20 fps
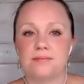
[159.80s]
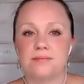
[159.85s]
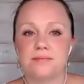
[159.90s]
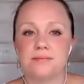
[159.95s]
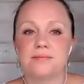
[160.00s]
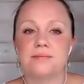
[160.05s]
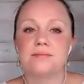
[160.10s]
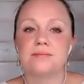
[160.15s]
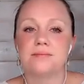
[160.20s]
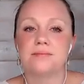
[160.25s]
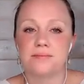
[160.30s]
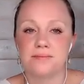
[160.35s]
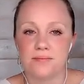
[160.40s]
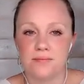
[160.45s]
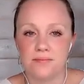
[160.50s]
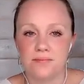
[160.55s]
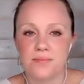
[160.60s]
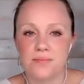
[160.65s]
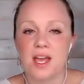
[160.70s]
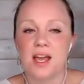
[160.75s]
Mm,
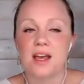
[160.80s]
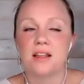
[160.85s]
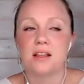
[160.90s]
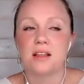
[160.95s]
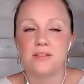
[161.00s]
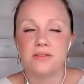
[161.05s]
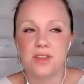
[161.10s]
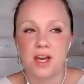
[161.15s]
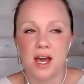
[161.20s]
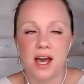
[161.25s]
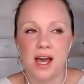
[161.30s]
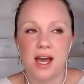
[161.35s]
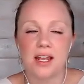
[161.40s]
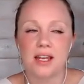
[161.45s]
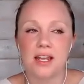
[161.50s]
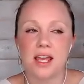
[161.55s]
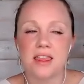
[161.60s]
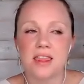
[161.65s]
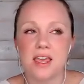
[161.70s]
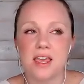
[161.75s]
I love that.
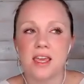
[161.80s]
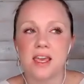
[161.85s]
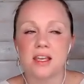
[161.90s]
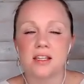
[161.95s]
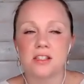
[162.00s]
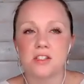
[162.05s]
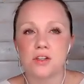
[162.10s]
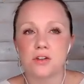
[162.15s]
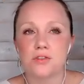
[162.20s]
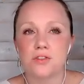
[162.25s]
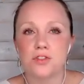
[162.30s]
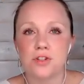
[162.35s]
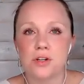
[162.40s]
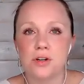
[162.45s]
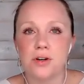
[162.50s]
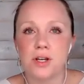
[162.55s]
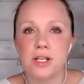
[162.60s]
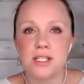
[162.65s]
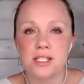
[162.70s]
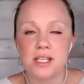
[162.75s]
And I think it's so
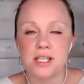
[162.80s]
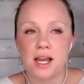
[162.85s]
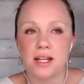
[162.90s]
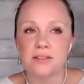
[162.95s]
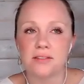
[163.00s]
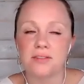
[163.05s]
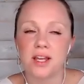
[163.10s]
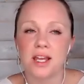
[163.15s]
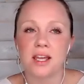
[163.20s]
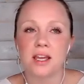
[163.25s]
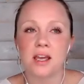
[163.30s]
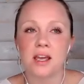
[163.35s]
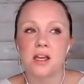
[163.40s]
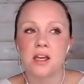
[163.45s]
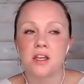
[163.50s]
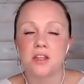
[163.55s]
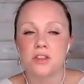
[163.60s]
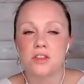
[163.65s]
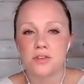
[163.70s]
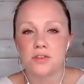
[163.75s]
true. It's kind of like
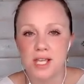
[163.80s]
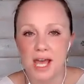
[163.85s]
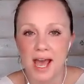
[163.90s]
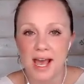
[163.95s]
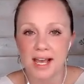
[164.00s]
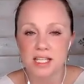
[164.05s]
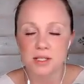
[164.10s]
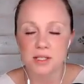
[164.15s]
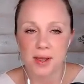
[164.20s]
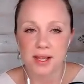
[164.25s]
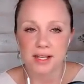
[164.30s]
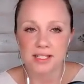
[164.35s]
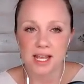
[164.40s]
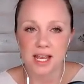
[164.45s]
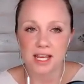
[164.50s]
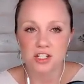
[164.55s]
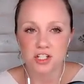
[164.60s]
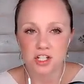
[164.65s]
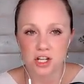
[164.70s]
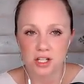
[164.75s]
those
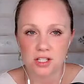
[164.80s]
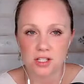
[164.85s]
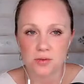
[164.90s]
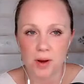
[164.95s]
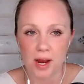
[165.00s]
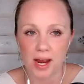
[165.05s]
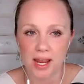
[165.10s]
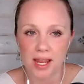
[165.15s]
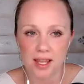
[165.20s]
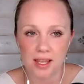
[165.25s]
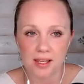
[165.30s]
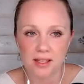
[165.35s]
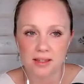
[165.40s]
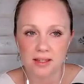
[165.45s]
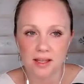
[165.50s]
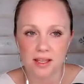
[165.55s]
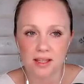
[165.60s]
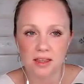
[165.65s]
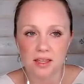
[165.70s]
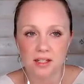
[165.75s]
expectations, right? And
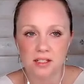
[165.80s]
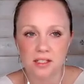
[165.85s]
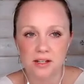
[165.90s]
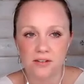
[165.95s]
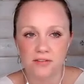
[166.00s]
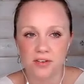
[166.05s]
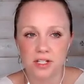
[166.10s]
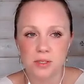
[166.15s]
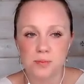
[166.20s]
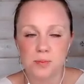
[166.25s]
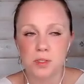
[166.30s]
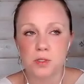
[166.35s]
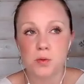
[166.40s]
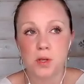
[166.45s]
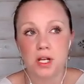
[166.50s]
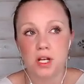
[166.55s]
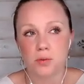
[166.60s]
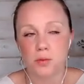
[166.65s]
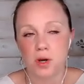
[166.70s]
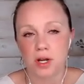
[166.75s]
like the difference
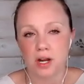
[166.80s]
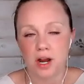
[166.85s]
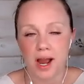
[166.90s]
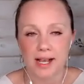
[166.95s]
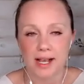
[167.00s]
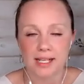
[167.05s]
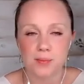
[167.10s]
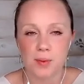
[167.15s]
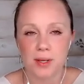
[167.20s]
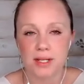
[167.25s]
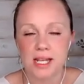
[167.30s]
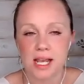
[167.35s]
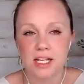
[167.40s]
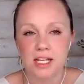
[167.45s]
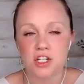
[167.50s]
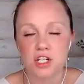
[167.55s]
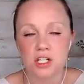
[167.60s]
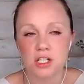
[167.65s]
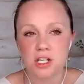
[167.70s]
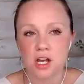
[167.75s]
between what our
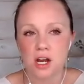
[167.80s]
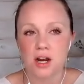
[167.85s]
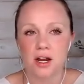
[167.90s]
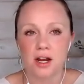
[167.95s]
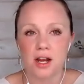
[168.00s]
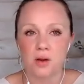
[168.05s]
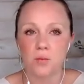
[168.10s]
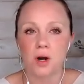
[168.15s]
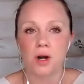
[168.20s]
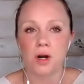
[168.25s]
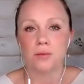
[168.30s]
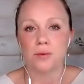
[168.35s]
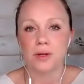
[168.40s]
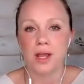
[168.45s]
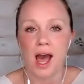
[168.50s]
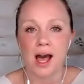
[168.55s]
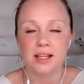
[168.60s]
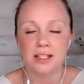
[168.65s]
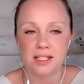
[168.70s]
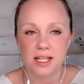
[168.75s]
expectations are and what
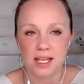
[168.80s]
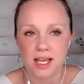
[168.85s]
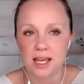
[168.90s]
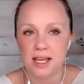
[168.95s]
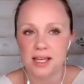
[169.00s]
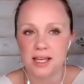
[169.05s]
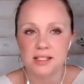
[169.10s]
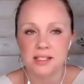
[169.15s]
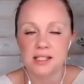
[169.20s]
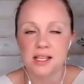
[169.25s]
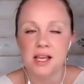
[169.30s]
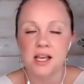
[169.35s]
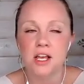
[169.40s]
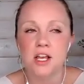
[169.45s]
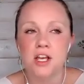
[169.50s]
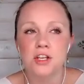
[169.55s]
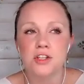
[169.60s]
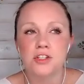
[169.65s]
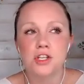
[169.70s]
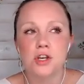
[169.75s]
reality is.
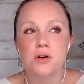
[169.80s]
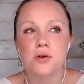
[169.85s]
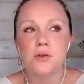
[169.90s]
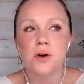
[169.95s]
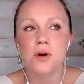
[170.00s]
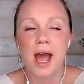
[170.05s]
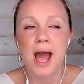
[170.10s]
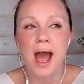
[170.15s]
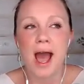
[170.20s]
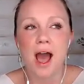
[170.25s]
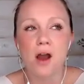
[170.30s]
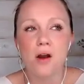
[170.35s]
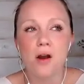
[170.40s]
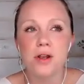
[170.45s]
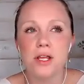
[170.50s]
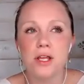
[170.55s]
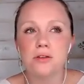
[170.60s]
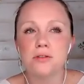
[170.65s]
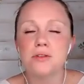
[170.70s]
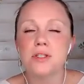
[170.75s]
So, how
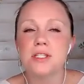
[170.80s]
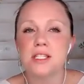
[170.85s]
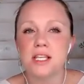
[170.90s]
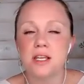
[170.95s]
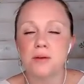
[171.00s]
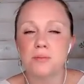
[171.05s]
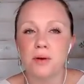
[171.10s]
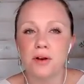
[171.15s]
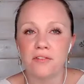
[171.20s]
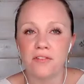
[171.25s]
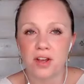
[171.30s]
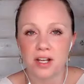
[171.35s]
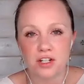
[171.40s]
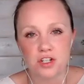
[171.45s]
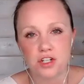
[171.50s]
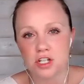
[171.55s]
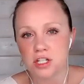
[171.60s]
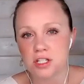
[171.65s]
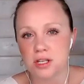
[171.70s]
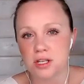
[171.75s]
do you see
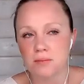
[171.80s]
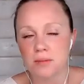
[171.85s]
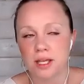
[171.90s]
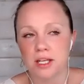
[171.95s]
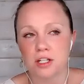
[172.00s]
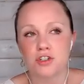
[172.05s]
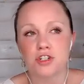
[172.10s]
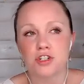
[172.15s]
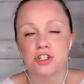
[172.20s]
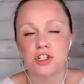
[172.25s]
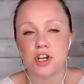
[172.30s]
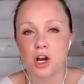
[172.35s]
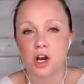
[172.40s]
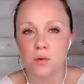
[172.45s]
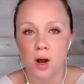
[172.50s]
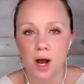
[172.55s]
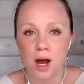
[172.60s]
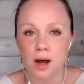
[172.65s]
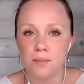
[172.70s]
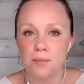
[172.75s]
perfectionism like show
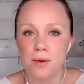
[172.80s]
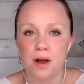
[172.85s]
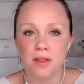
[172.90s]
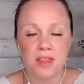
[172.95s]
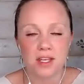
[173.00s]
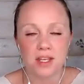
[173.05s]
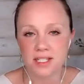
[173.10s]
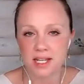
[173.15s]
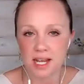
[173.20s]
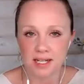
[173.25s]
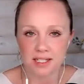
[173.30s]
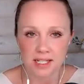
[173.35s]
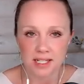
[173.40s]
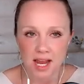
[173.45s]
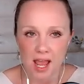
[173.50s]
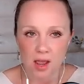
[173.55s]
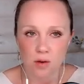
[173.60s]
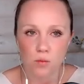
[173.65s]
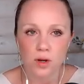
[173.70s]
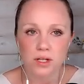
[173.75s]
up on the day to
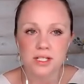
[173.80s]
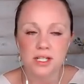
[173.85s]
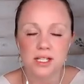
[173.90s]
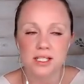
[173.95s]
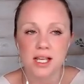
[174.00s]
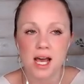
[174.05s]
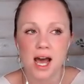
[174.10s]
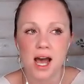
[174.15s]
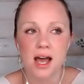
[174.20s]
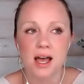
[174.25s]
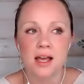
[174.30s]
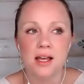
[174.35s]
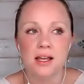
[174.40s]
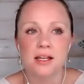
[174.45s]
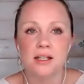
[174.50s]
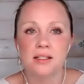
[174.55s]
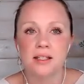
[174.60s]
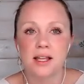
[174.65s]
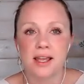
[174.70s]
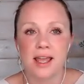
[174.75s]
day? What does that
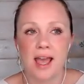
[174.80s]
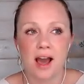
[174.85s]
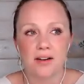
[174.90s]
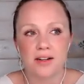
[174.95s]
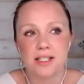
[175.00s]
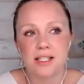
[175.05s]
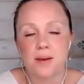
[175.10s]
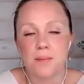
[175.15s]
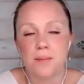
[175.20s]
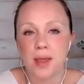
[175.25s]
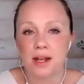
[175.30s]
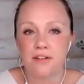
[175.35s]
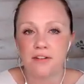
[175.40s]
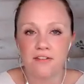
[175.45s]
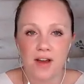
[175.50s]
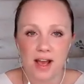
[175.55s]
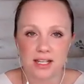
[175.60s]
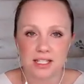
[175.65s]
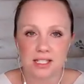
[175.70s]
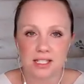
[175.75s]
like, how does it
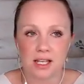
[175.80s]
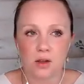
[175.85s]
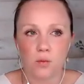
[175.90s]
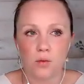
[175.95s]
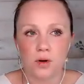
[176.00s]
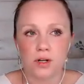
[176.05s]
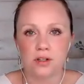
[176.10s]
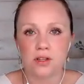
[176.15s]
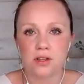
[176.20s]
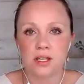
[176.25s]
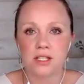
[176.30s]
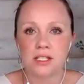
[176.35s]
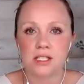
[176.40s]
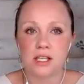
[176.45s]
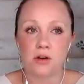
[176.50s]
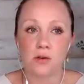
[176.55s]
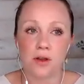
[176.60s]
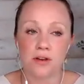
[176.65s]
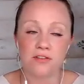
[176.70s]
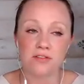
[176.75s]
manifest? Like, what are like,
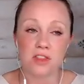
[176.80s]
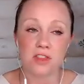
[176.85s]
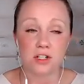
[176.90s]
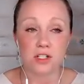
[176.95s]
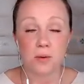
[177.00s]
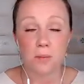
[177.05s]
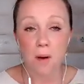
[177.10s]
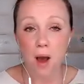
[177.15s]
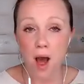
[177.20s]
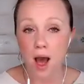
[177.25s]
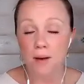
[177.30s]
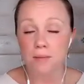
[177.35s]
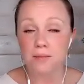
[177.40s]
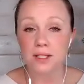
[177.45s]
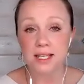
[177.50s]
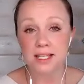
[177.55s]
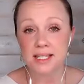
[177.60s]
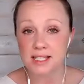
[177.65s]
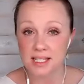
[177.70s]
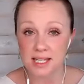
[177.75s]
so if there's a mom
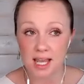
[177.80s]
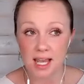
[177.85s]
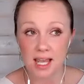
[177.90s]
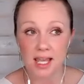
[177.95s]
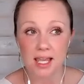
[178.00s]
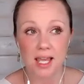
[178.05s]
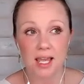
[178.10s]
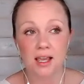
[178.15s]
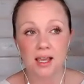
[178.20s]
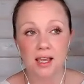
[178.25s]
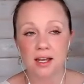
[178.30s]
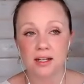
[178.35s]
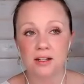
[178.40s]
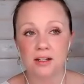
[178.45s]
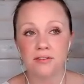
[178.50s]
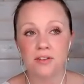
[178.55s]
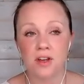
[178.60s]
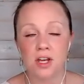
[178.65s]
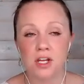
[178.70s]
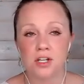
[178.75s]
listening and kind
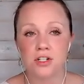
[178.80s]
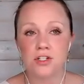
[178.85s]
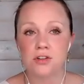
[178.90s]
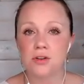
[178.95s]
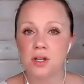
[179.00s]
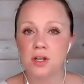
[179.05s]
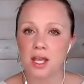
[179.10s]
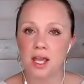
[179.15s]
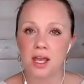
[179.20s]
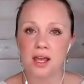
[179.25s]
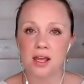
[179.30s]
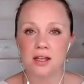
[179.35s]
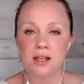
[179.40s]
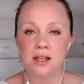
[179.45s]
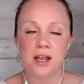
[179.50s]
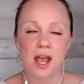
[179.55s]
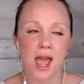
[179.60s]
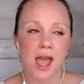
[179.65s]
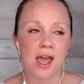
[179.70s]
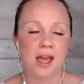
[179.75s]
of tuning
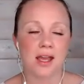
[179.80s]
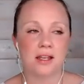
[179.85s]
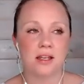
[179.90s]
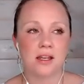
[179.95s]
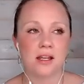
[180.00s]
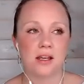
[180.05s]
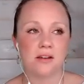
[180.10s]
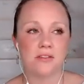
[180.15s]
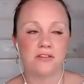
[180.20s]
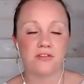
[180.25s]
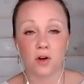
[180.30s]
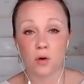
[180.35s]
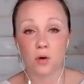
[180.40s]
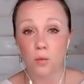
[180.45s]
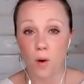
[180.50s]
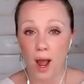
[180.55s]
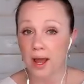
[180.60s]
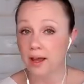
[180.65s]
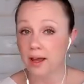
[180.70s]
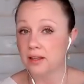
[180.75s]
in, and for a
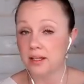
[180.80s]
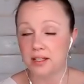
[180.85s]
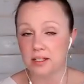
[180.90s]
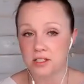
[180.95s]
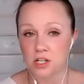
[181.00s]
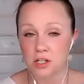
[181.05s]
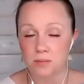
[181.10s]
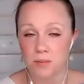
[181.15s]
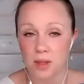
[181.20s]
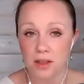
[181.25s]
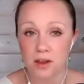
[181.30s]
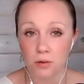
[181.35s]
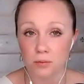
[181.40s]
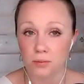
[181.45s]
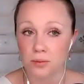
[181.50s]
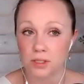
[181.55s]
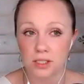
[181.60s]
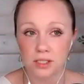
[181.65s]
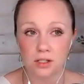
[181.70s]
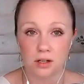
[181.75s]
while, it took me a
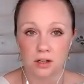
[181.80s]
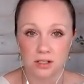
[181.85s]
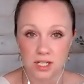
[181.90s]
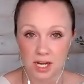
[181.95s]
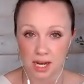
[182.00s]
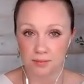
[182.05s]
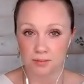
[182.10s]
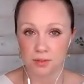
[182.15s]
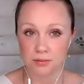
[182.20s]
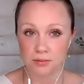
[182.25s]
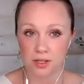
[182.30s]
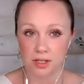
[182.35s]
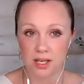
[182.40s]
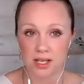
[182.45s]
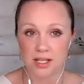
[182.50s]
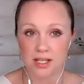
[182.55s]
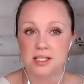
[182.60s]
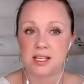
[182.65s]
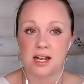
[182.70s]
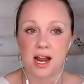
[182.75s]
really long time to
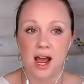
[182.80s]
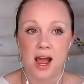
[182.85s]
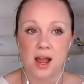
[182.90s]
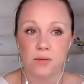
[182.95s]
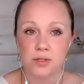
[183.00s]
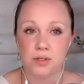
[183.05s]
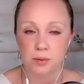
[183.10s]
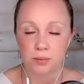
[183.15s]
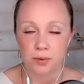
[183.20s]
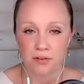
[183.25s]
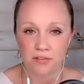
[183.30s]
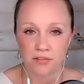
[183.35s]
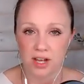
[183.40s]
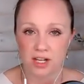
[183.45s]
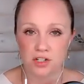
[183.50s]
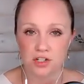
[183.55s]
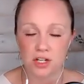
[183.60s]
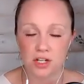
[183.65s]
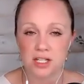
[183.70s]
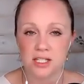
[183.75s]
realize that I was a
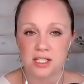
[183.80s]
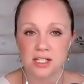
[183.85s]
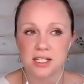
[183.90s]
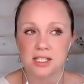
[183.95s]
perfectionist